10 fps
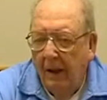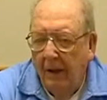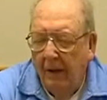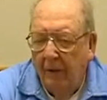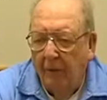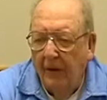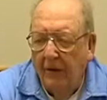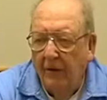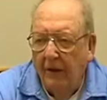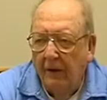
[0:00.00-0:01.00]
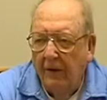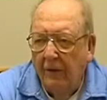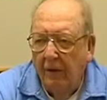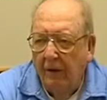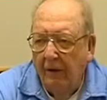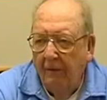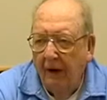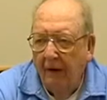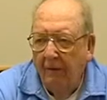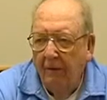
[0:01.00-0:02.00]
Uh, three six
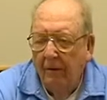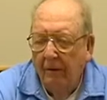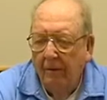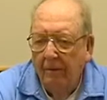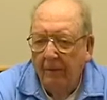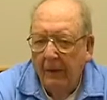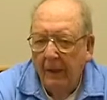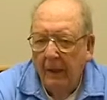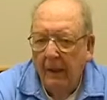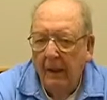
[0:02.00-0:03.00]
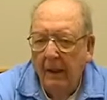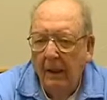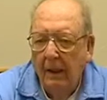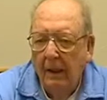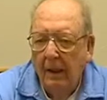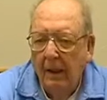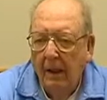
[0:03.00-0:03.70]
twenty-five. And where do you currently